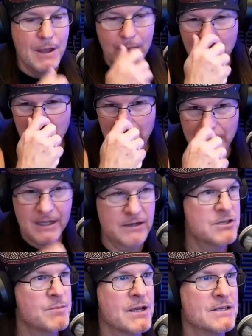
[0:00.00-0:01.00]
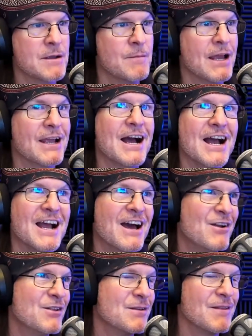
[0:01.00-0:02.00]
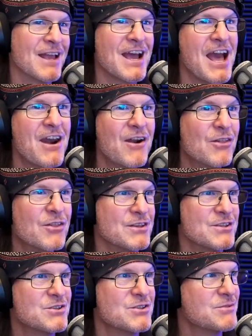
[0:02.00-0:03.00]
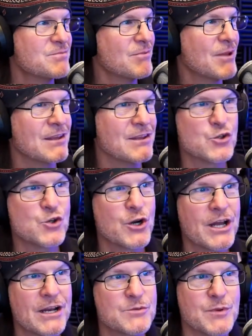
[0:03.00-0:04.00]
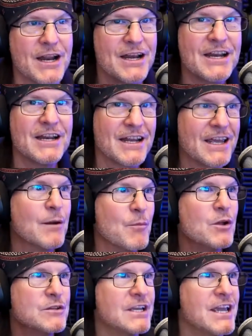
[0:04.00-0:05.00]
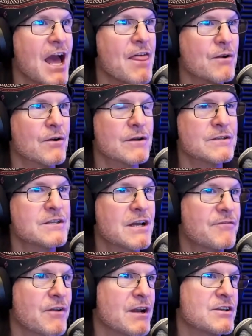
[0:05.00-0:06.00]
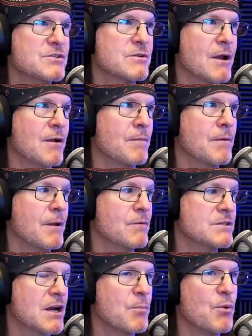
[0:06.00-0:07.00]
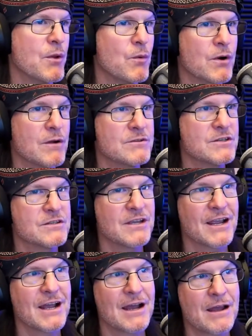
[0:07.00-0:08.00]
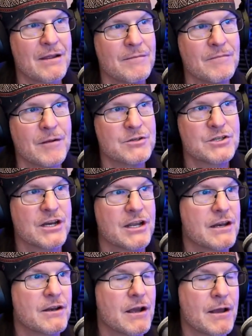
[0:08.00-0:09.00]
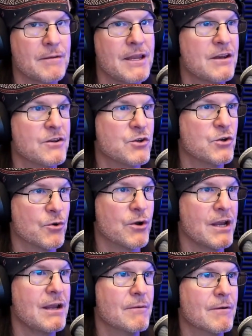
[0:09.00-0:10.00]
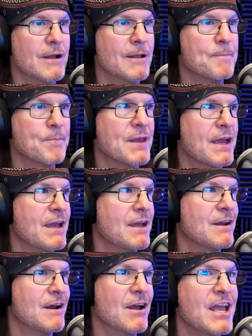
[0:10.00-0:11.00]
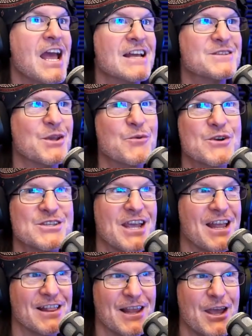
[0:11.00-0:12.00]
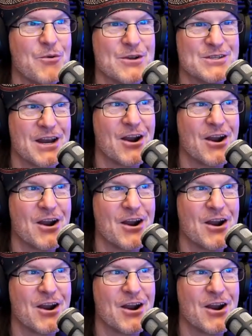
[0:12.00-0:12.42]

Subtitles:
And just because I'm like, I had all these credits, but I needed to get them all together and stuff. And it was at a point where I was just like, I'm just going to get it. I need a degree. Right. And it was an